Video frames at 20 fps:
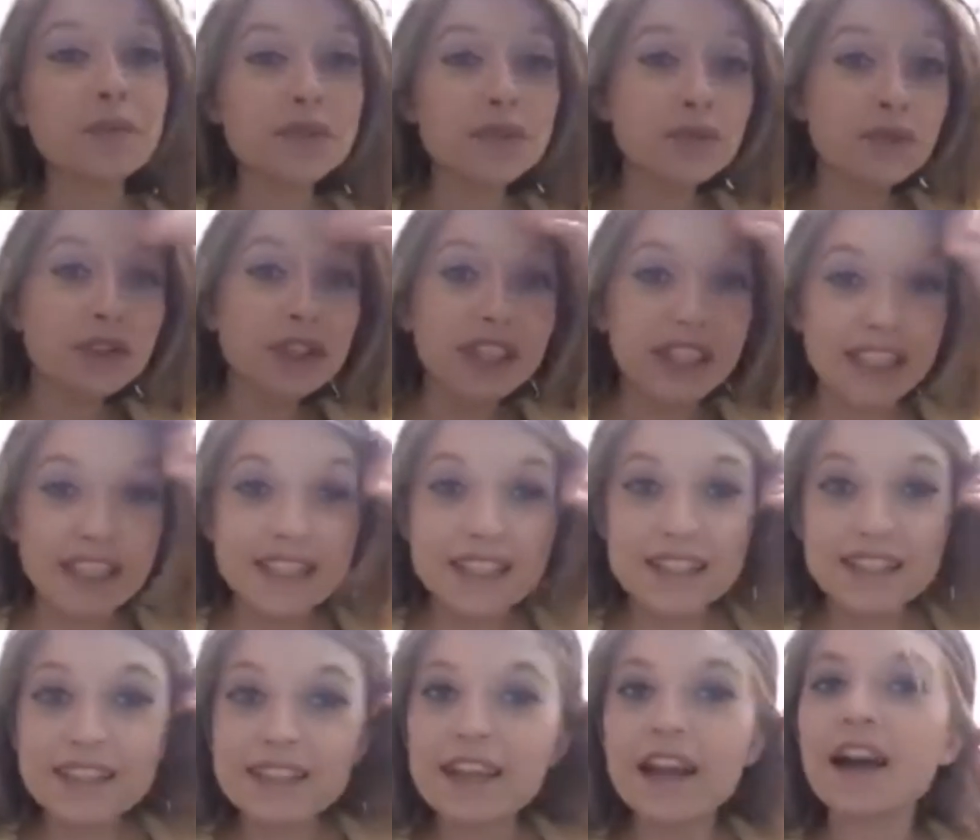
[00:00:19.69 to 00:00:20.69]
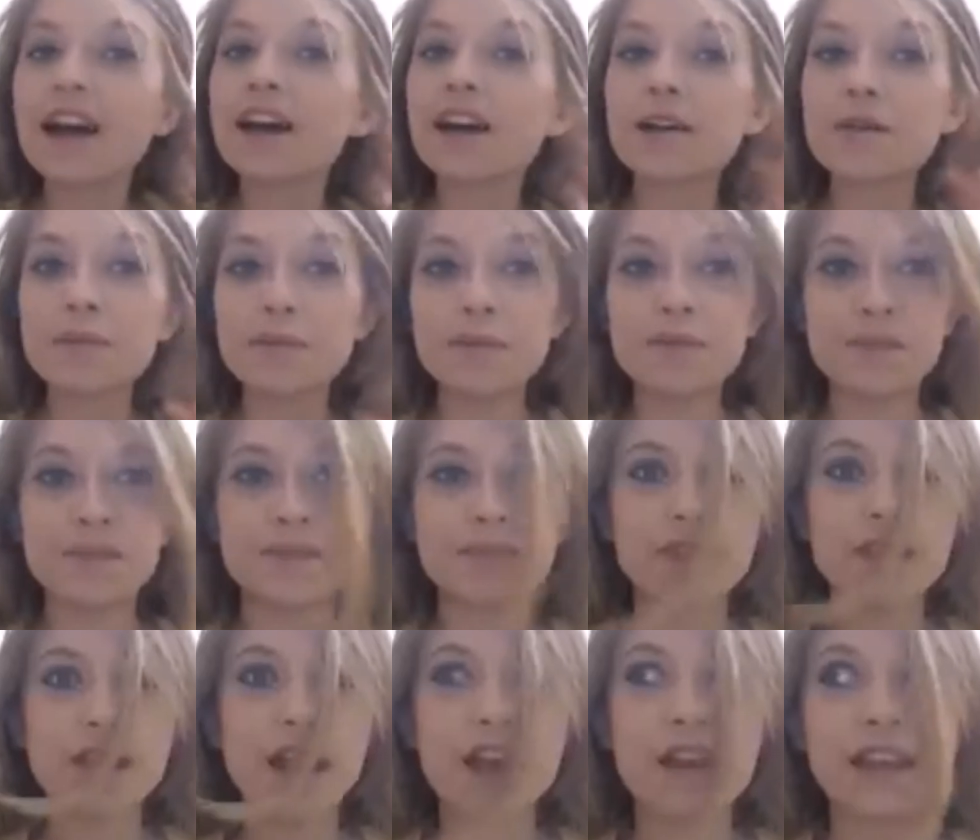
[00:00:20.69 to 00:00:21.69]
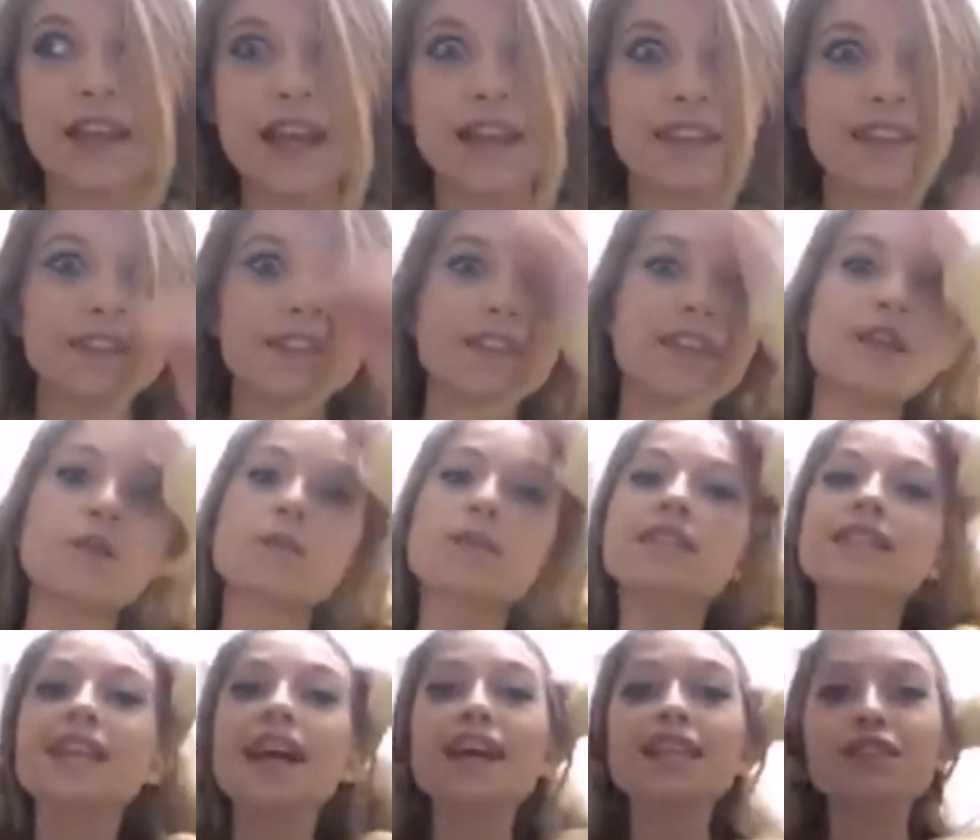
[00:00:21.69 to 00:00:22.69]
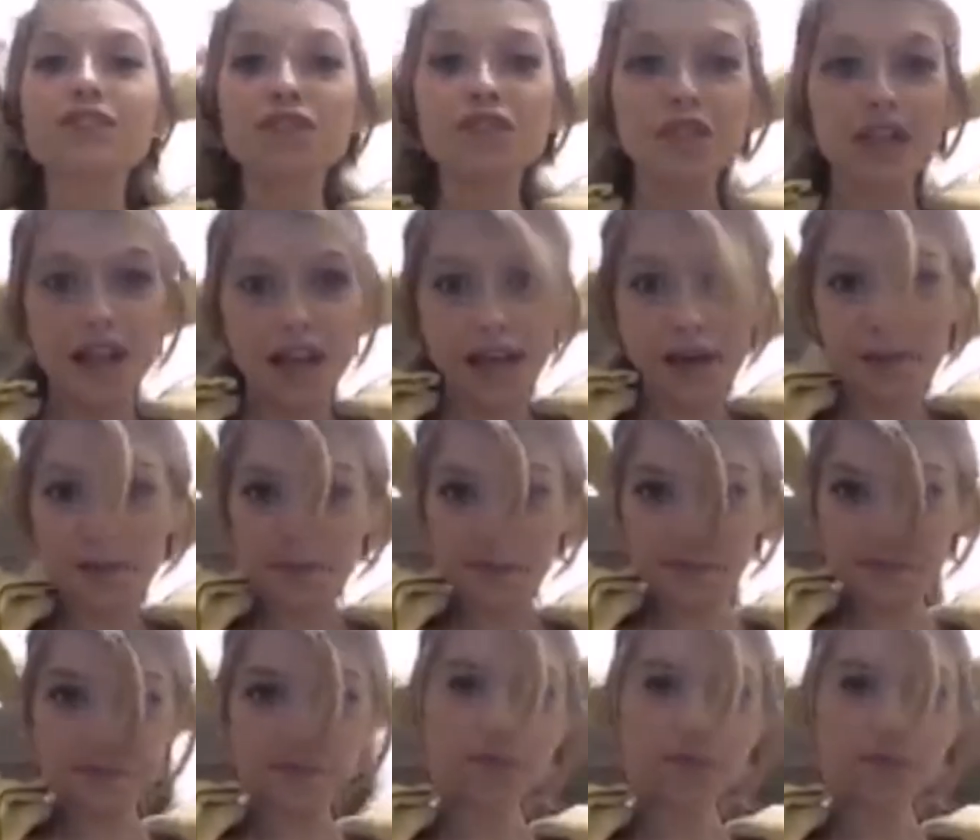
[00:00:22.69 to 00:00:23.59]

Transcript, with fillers: that was released, um, I guess it was yesterday.